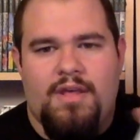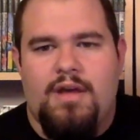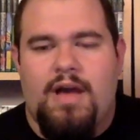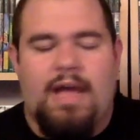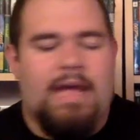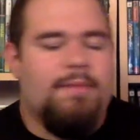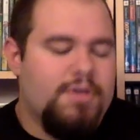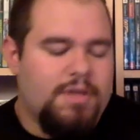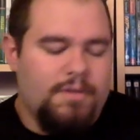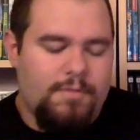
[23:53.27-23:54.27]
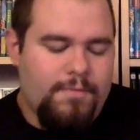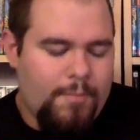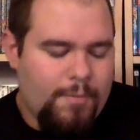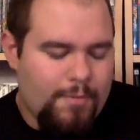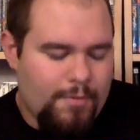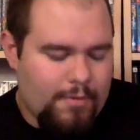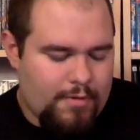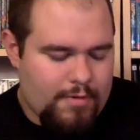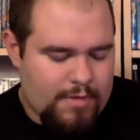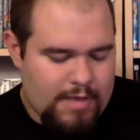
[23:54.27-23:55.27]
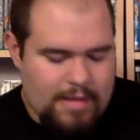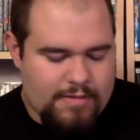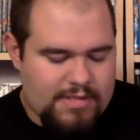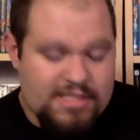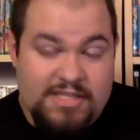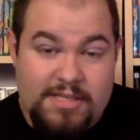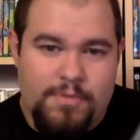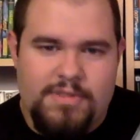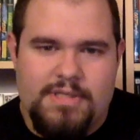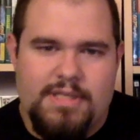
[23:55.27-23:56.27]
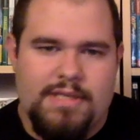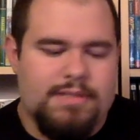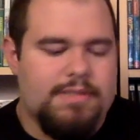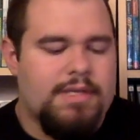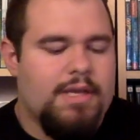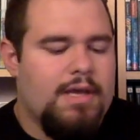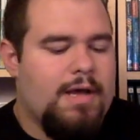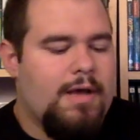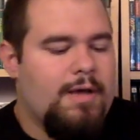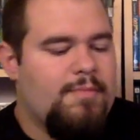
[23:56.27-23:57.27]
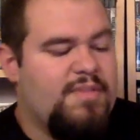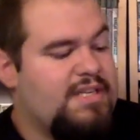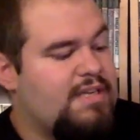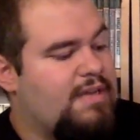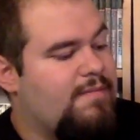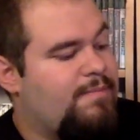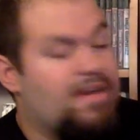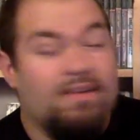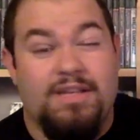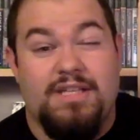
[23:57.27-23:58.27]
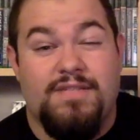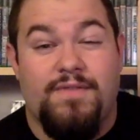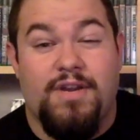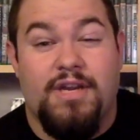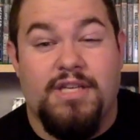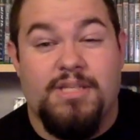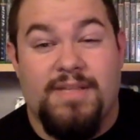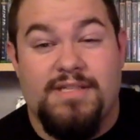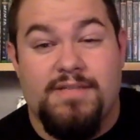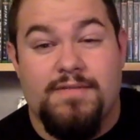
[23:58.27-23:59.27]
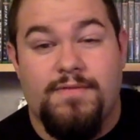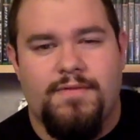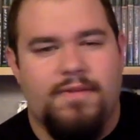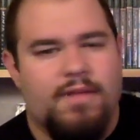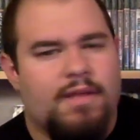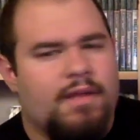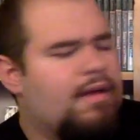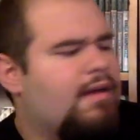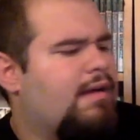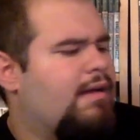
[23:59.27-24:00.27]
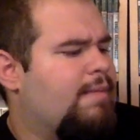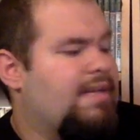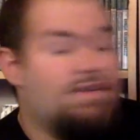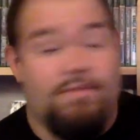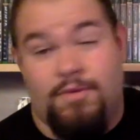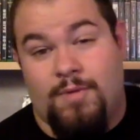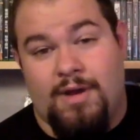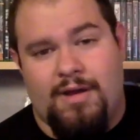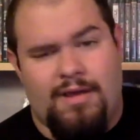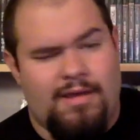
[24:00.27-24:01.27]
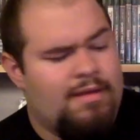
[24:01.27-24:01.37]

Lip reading: I am looking for the sequel to this, but apparently it's very expensive. I don't know why.